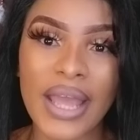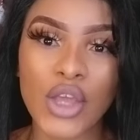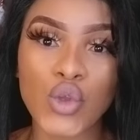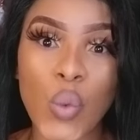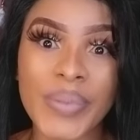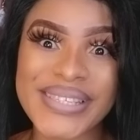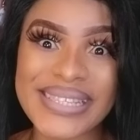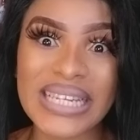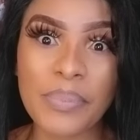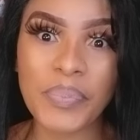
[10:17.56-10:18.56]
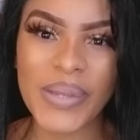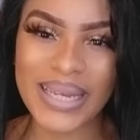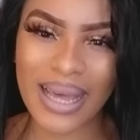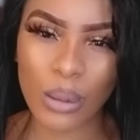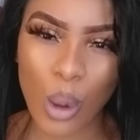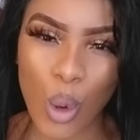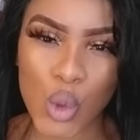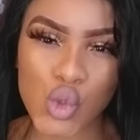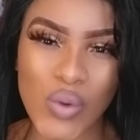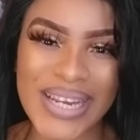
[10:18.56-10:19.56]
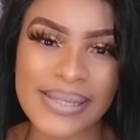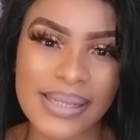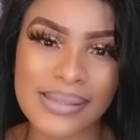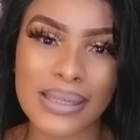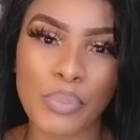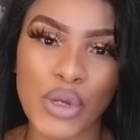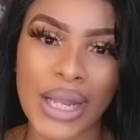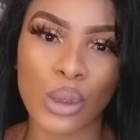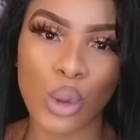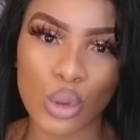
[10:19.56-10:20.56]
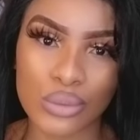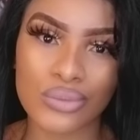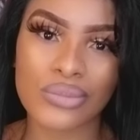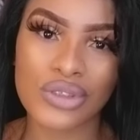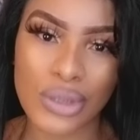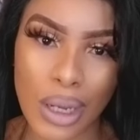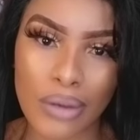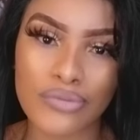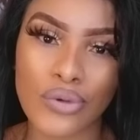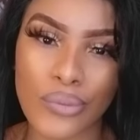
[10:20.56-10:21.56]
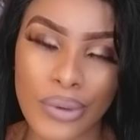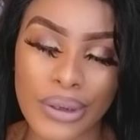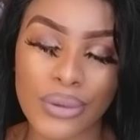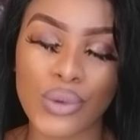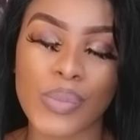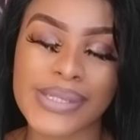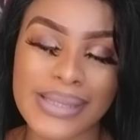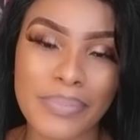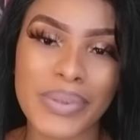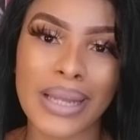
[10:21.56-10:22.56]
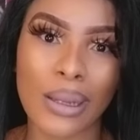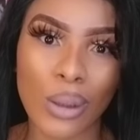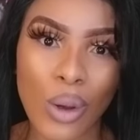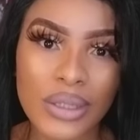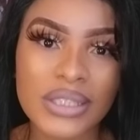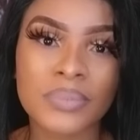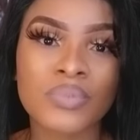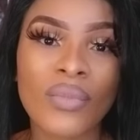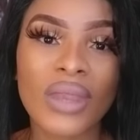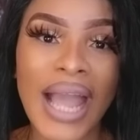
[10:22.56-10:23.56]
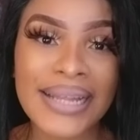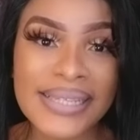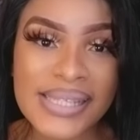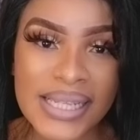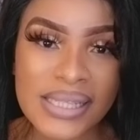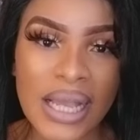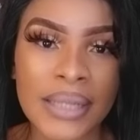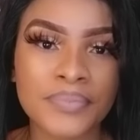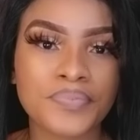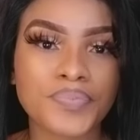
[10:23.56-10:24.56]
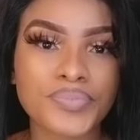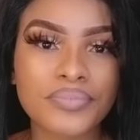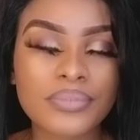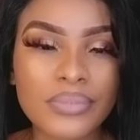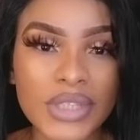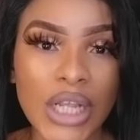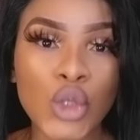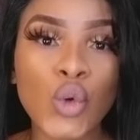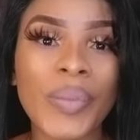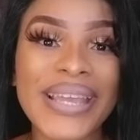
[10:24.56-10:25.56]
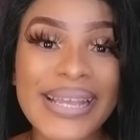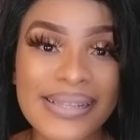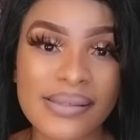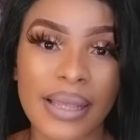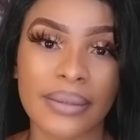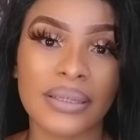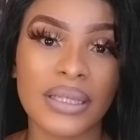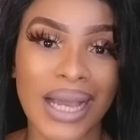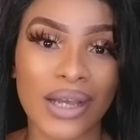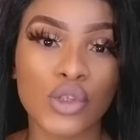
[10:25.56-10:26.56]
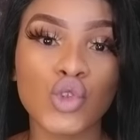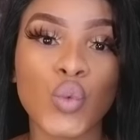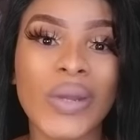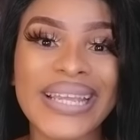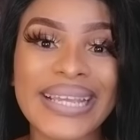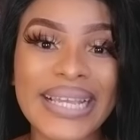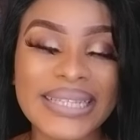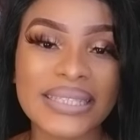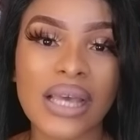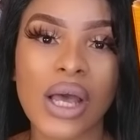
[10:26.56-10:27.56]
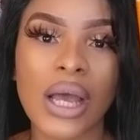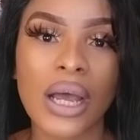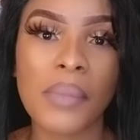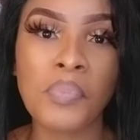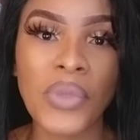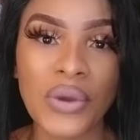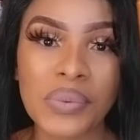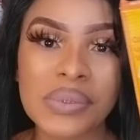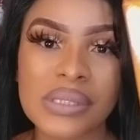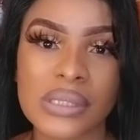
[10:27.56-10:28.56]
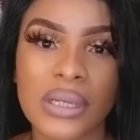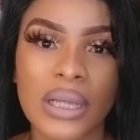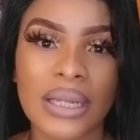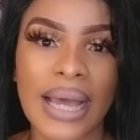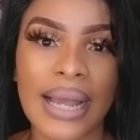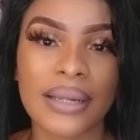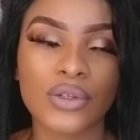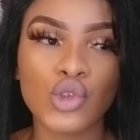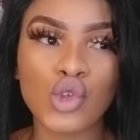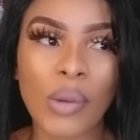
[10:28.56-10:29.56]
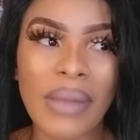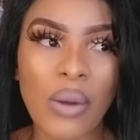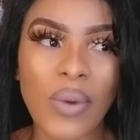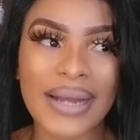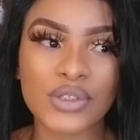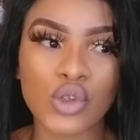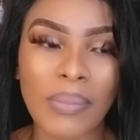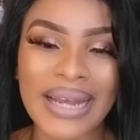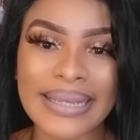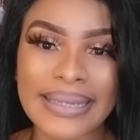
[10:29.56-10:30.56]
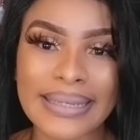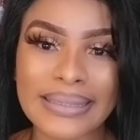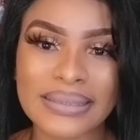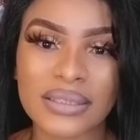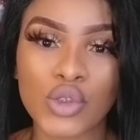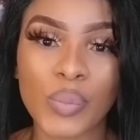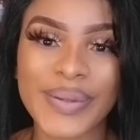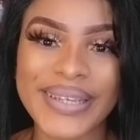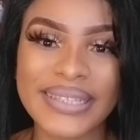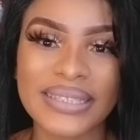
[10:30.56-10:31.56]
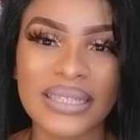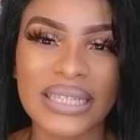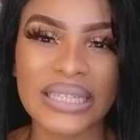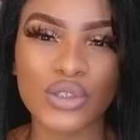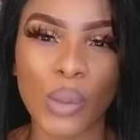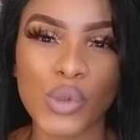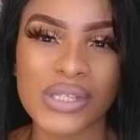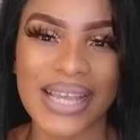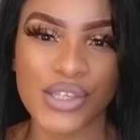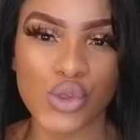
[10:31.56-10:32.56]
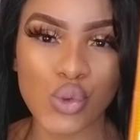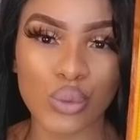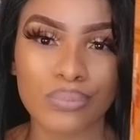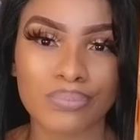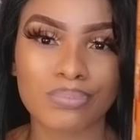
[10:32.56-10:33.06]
You'll be sleeping a lot. When I say sleeping a lot, yeah, for real, you'll be sleeping a lot. At the same time, you'll be eating. Yeah, you will eat meals. Like normal one you normally eat, you'll be eating it almost times two